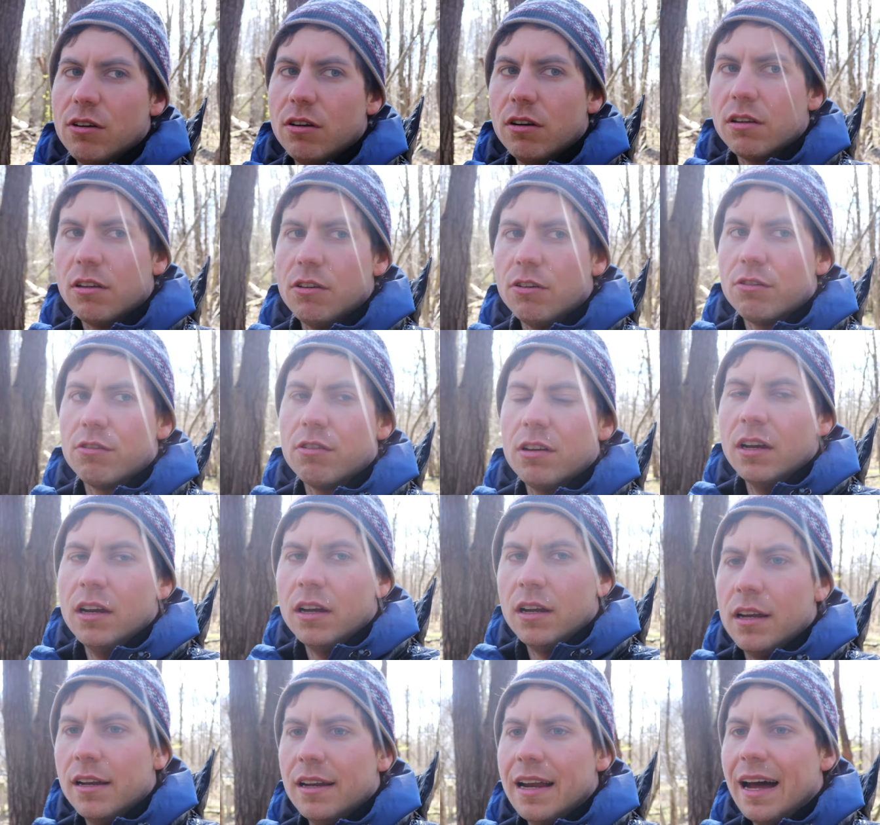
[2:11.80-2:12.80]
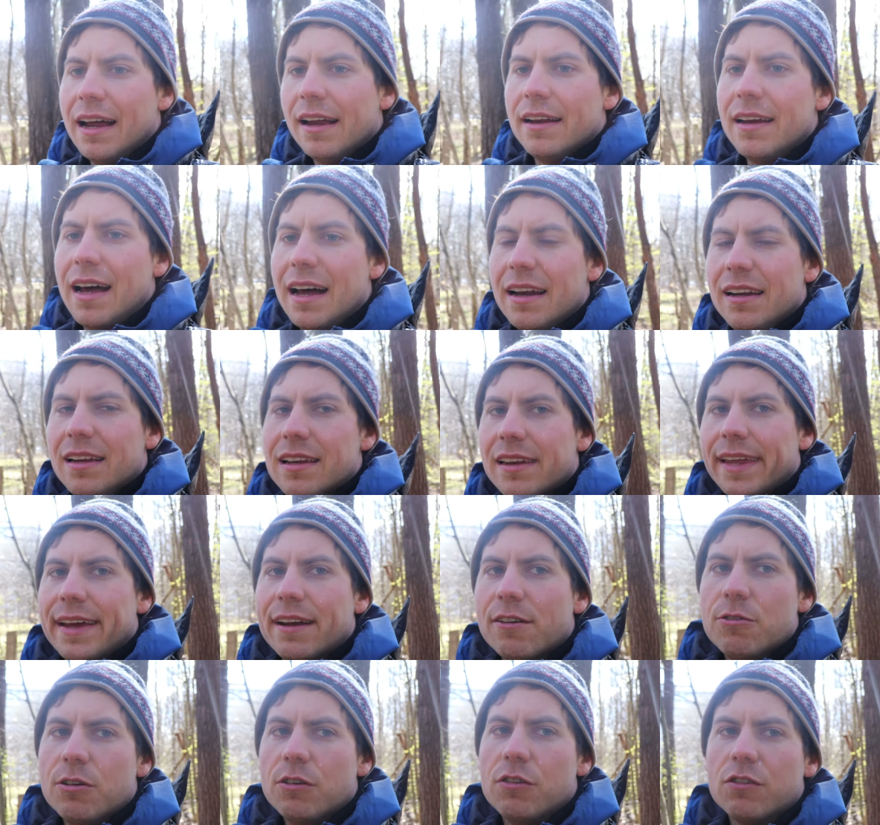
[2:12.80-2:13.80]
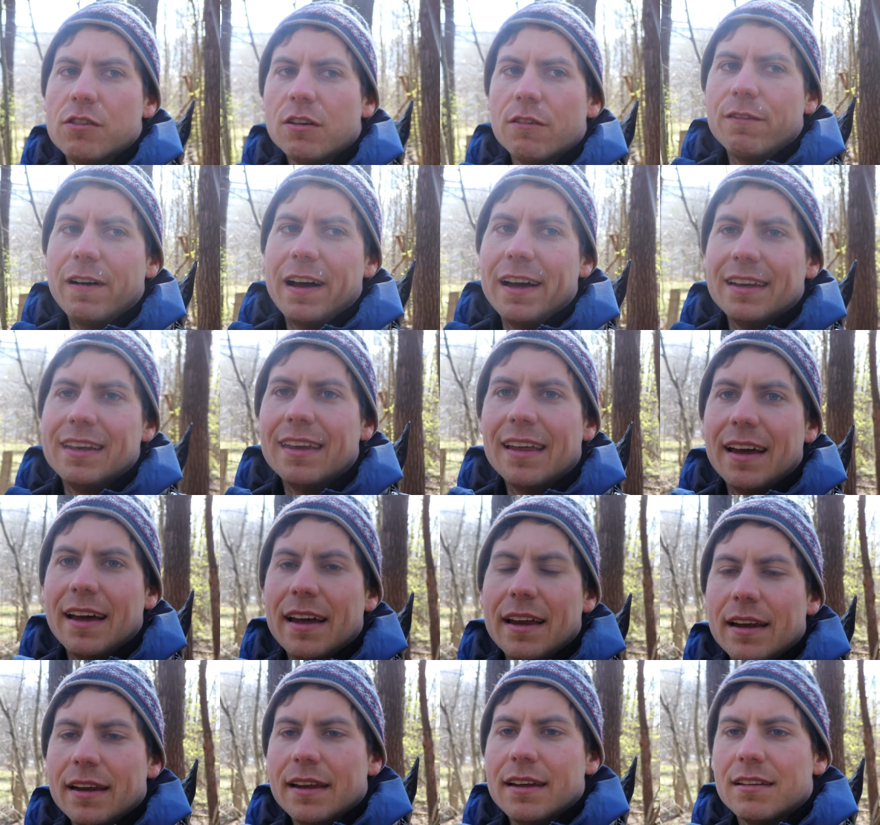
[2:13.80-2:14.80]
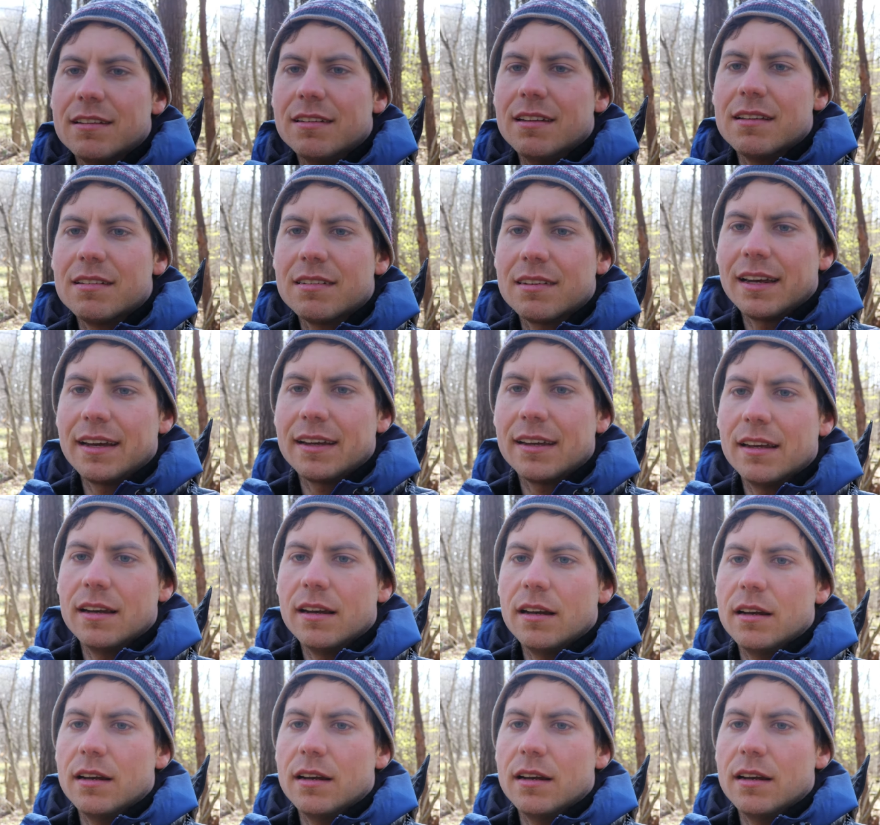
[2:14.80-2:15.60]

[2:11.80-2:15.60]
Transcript: There, there's not, not a language divide that exists like